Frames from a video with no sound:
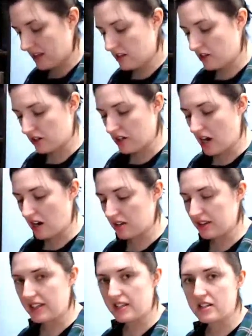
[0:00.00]
your
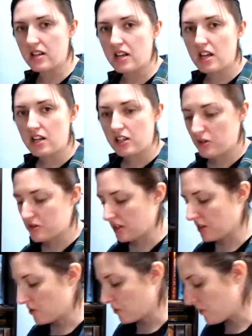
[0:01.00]
garland, using
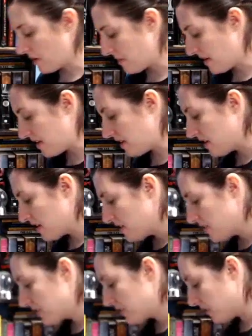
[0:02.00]
a ribbon.
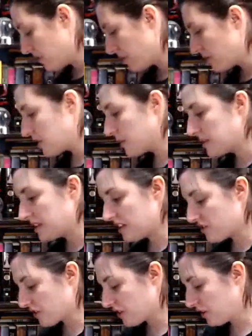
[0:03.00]
So you would need
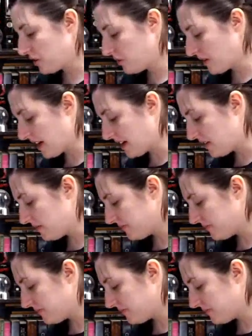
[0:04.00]
your glue gun,